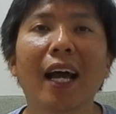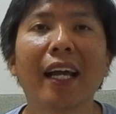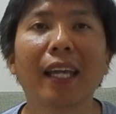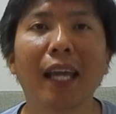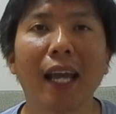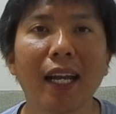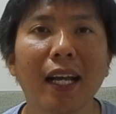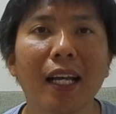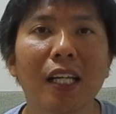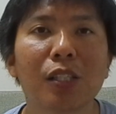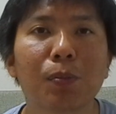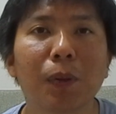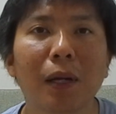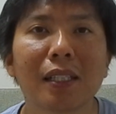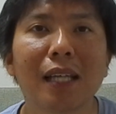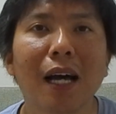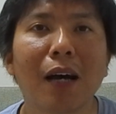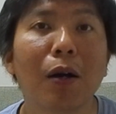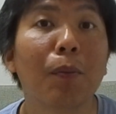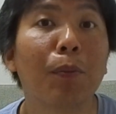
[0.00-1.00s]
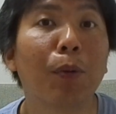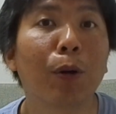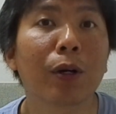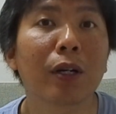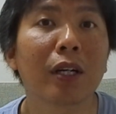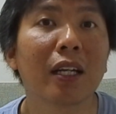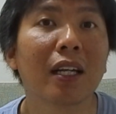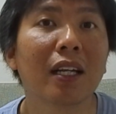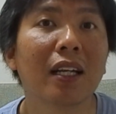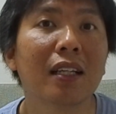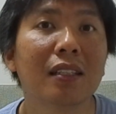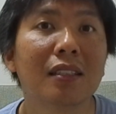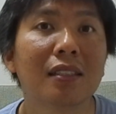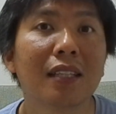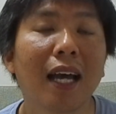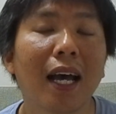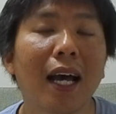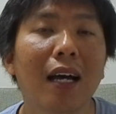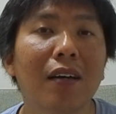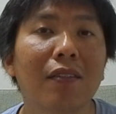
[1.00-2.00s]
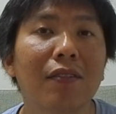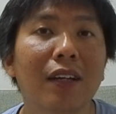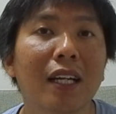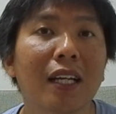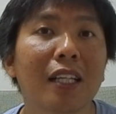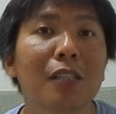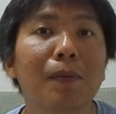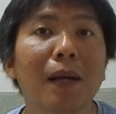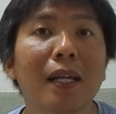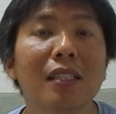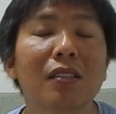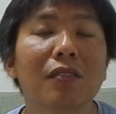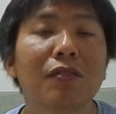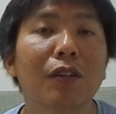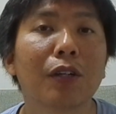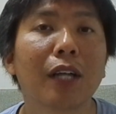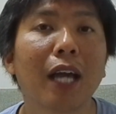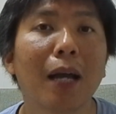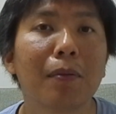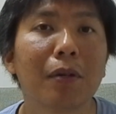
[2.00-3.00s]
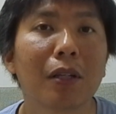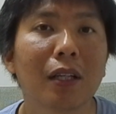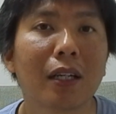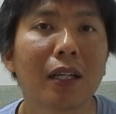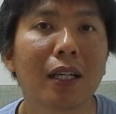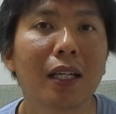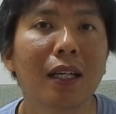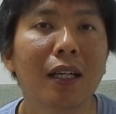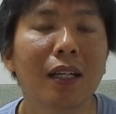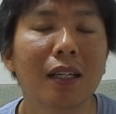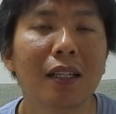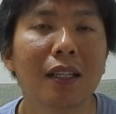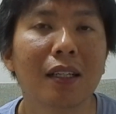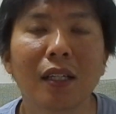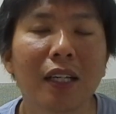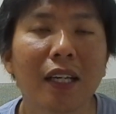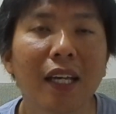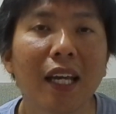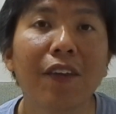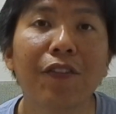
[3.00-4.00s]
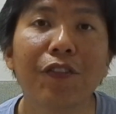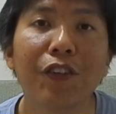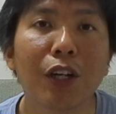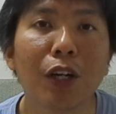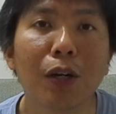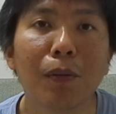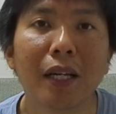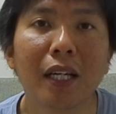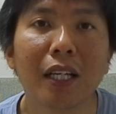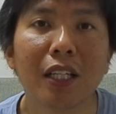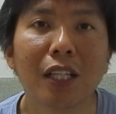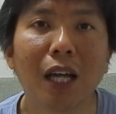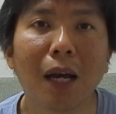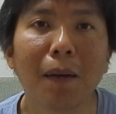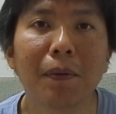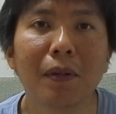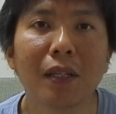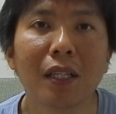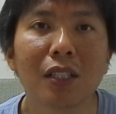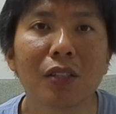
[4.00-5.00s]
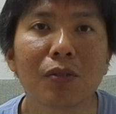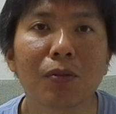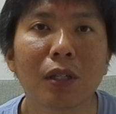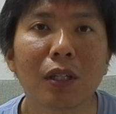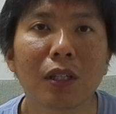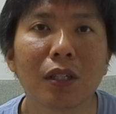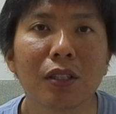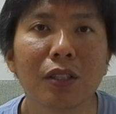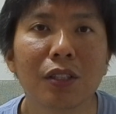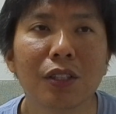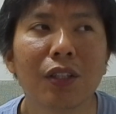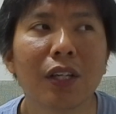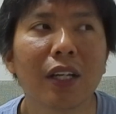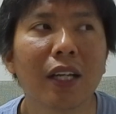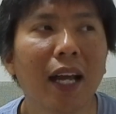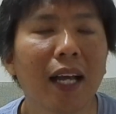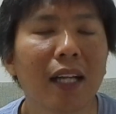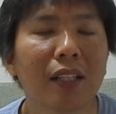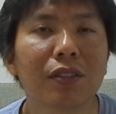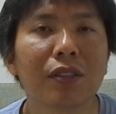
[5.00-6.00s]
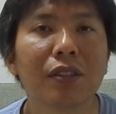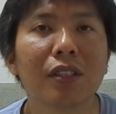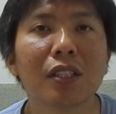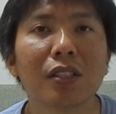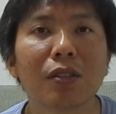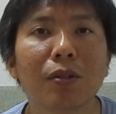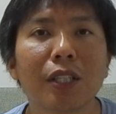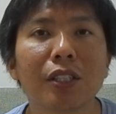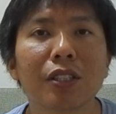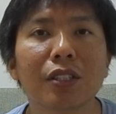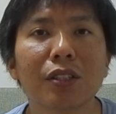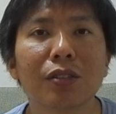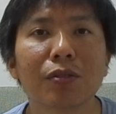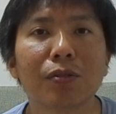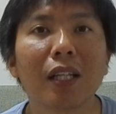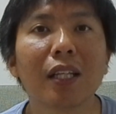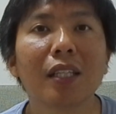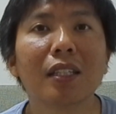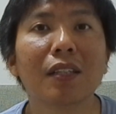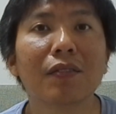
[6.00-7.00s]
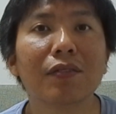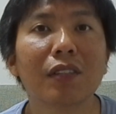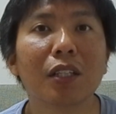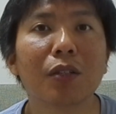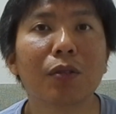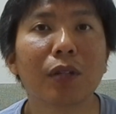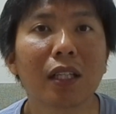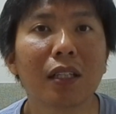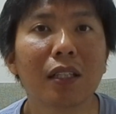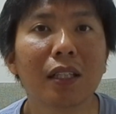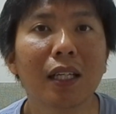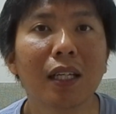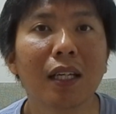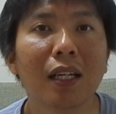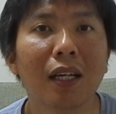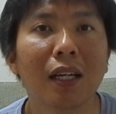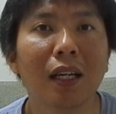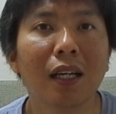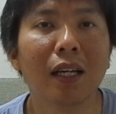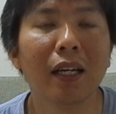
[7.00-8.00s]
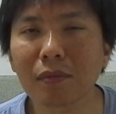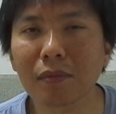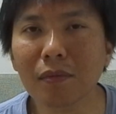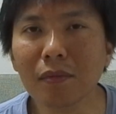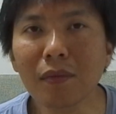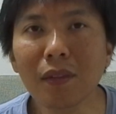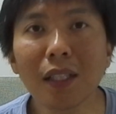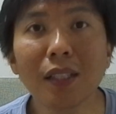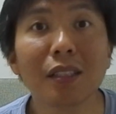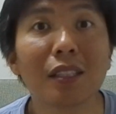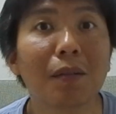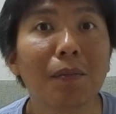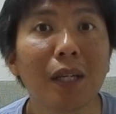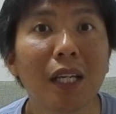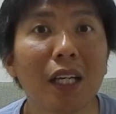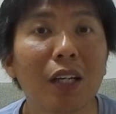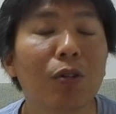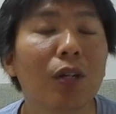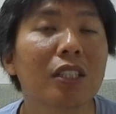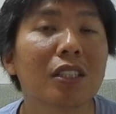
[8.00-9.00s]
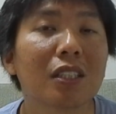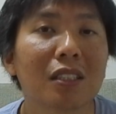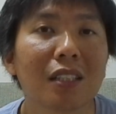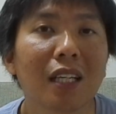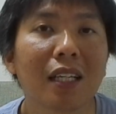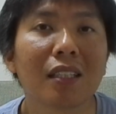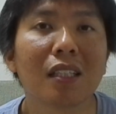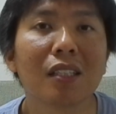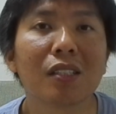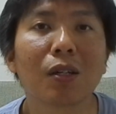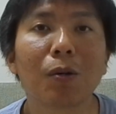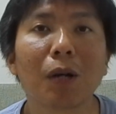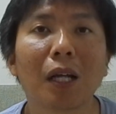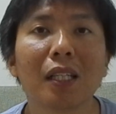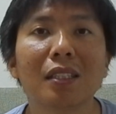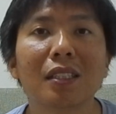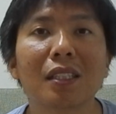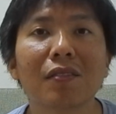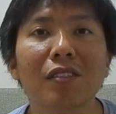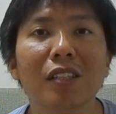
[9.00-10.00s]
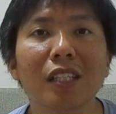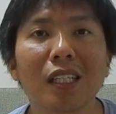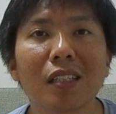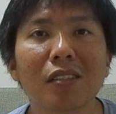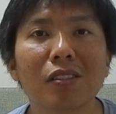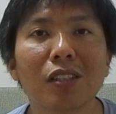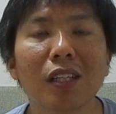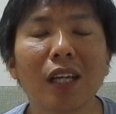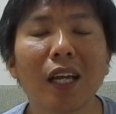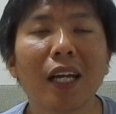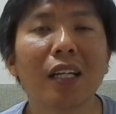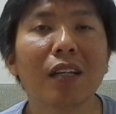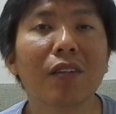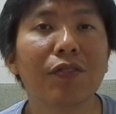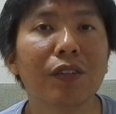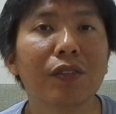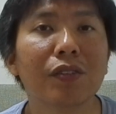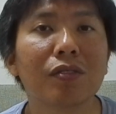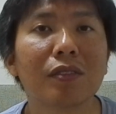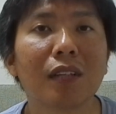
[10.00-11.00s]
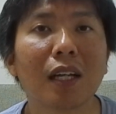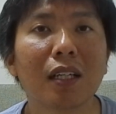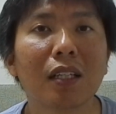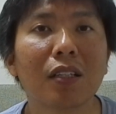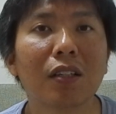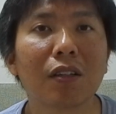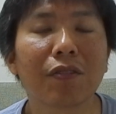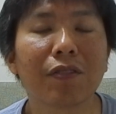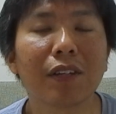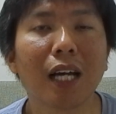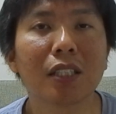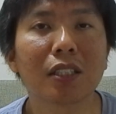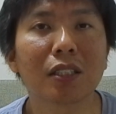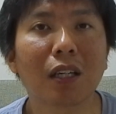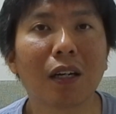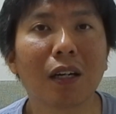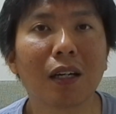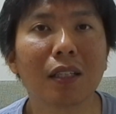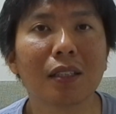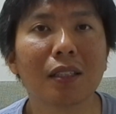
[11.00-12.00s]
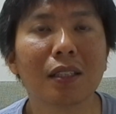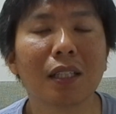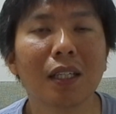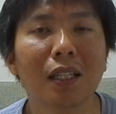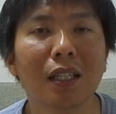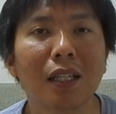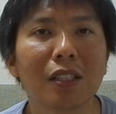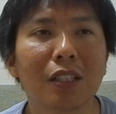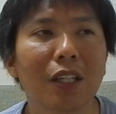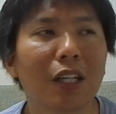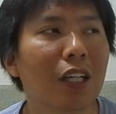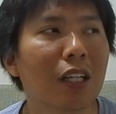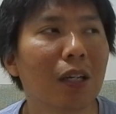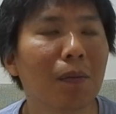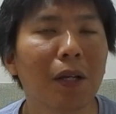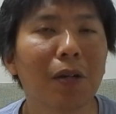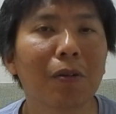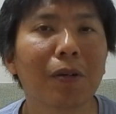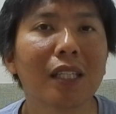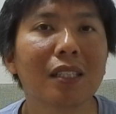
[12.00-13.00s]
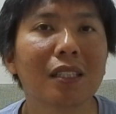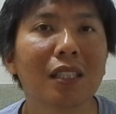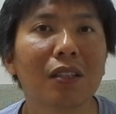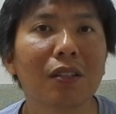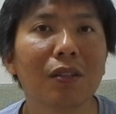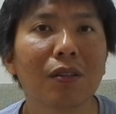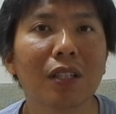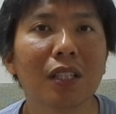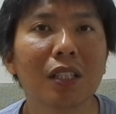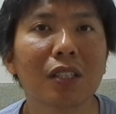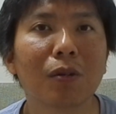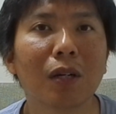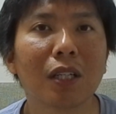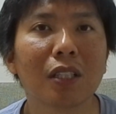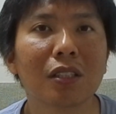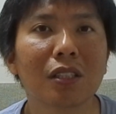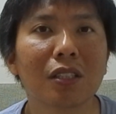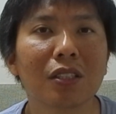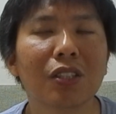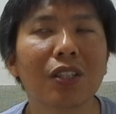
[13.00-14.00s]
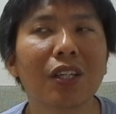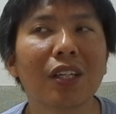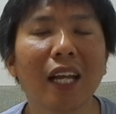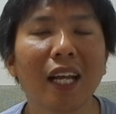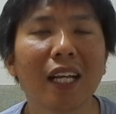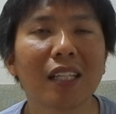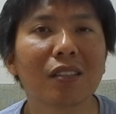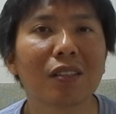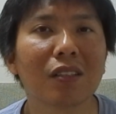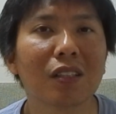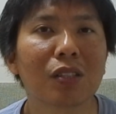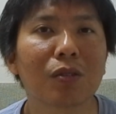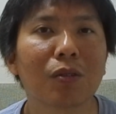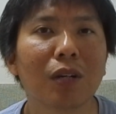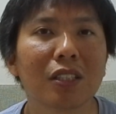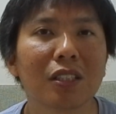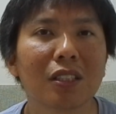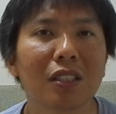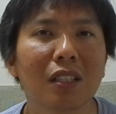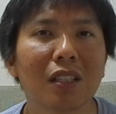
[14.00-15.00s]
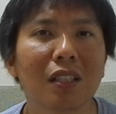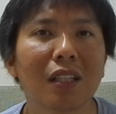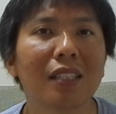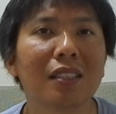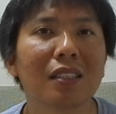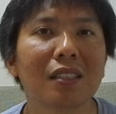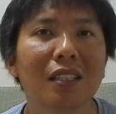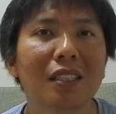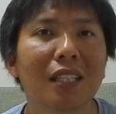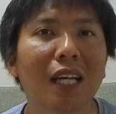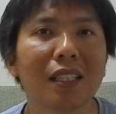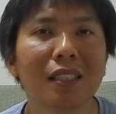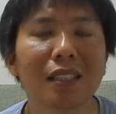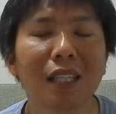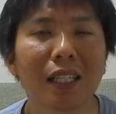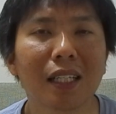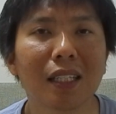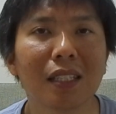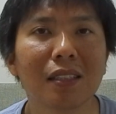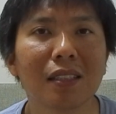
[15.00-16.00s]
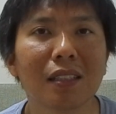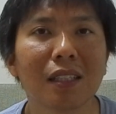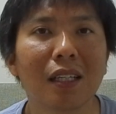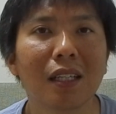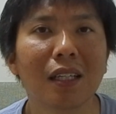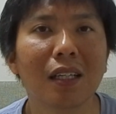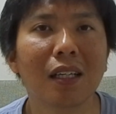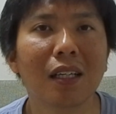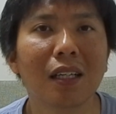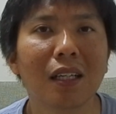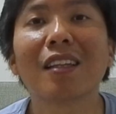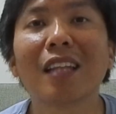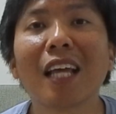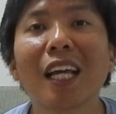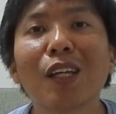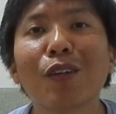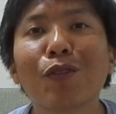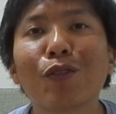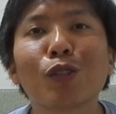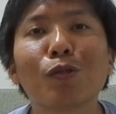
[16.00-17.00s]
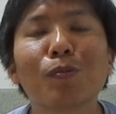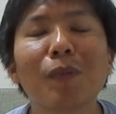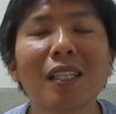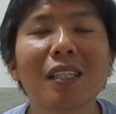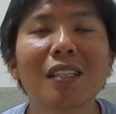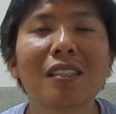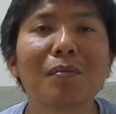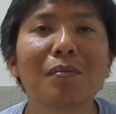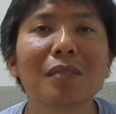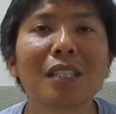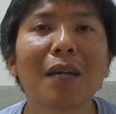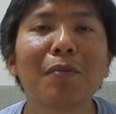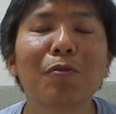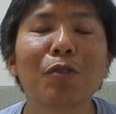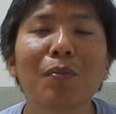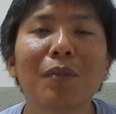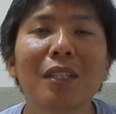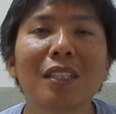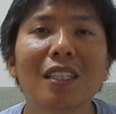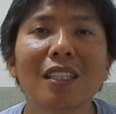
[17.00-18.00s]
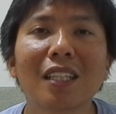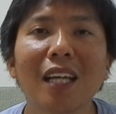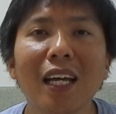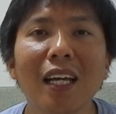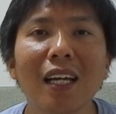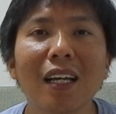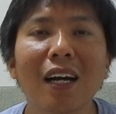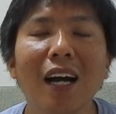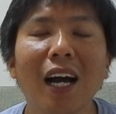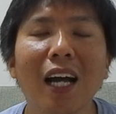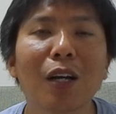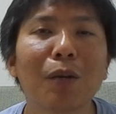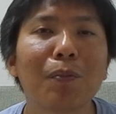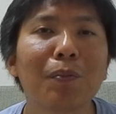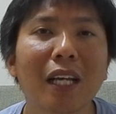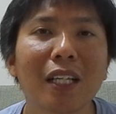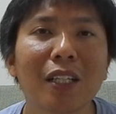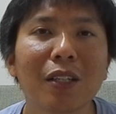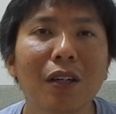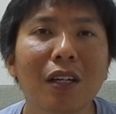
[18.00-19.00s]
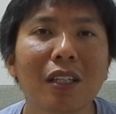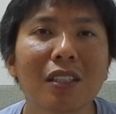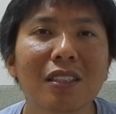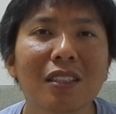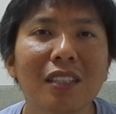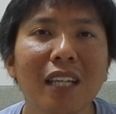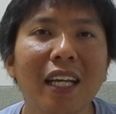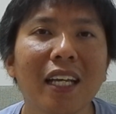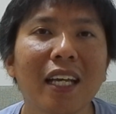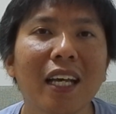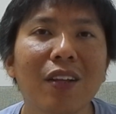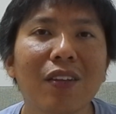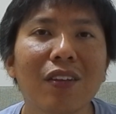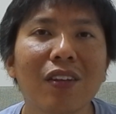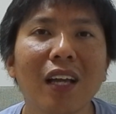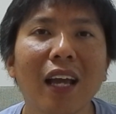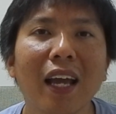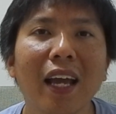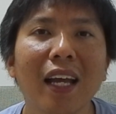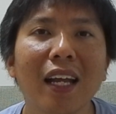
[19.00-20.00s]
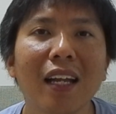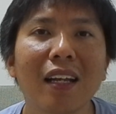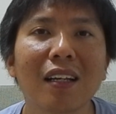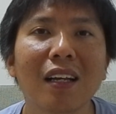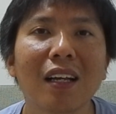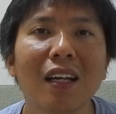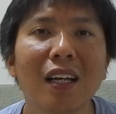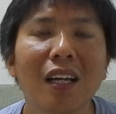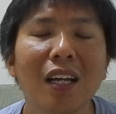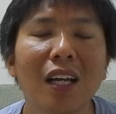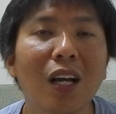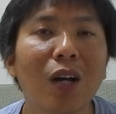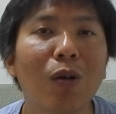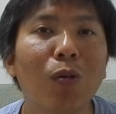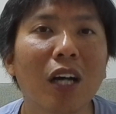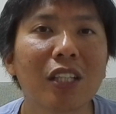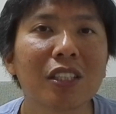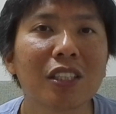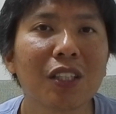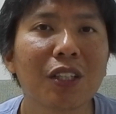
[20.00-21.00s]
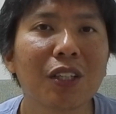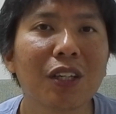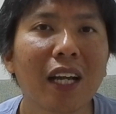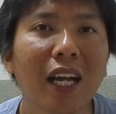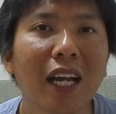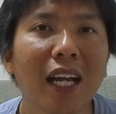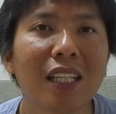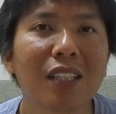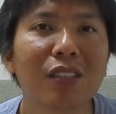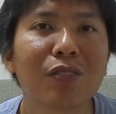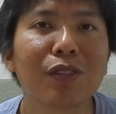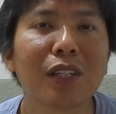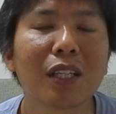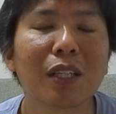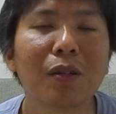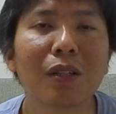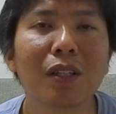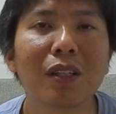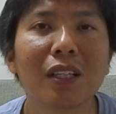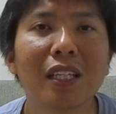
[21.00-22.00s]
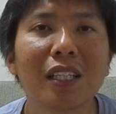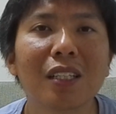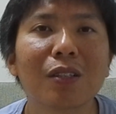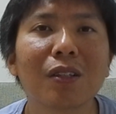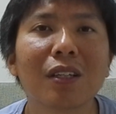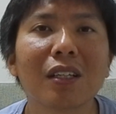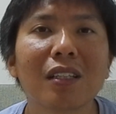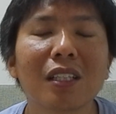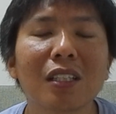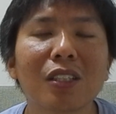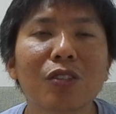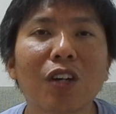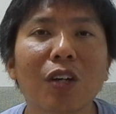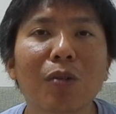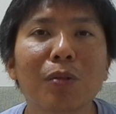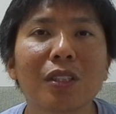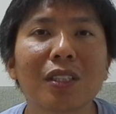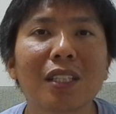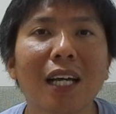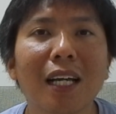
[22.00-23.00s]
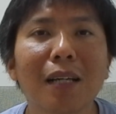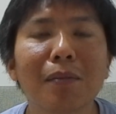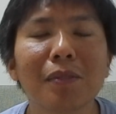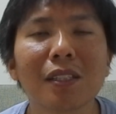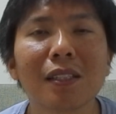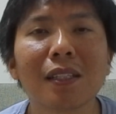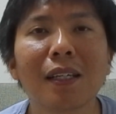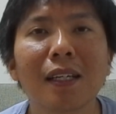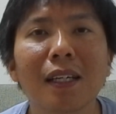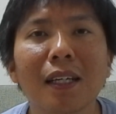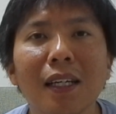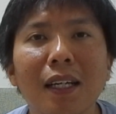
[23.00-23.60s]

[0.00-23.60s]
I can't express how important it is to have an expansive vocabulary. If you know many Japanese words, you can answer these questions relatively quickly. To me, questions like this are relatively easy, and if you studied your flashcards, you're going to be racing through these questions. You can answer this question in less than 10 seconds. Thank you for spending some time with me today. I hope that you are staying healthy and washing your hands frequently during these troubled times.